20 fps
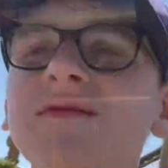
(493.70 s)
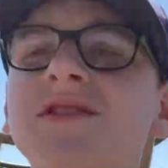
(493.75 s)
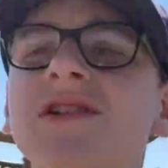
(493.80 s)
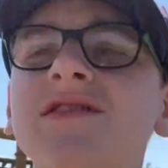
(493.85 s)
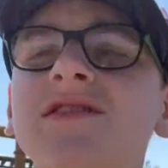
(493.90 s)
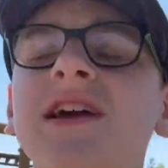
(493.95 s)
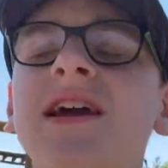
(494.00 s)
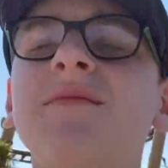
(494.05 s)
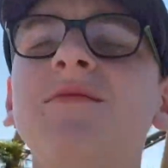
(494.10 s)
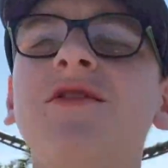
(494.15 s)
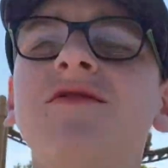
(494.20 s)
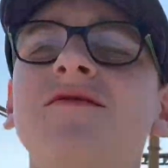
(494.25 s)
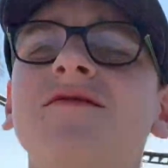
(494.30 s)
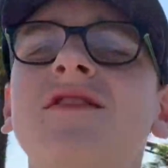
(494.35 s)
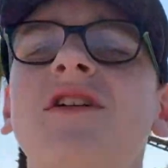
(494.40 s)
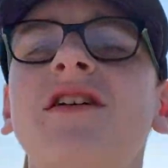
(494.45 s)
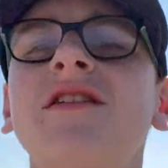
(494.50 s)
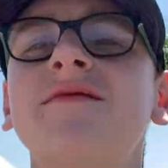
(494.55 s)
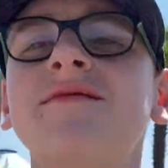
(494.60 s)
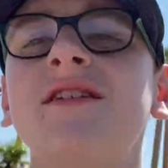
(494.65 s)
just came off
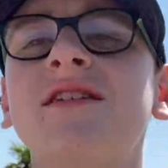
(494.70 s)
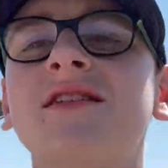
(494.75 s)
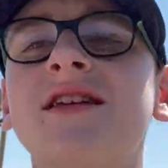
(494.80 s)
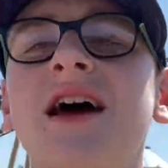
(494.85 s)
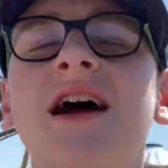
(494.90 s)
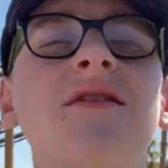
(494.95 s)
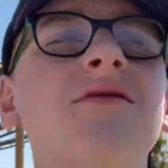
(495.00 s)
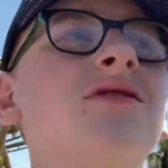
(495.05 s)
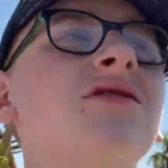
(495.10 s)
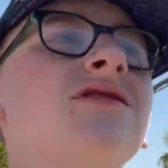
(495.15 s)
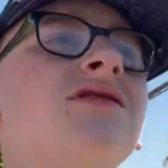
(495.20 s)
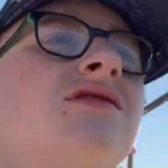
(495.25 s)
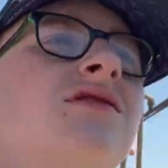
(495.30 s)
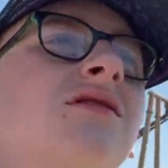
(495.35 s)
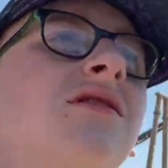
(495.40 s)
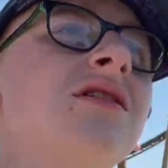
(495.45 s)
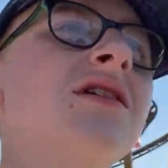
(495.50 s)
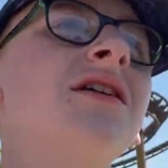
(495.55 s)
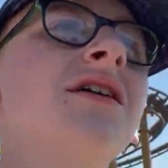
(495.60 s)
Flight of the Pterosaur.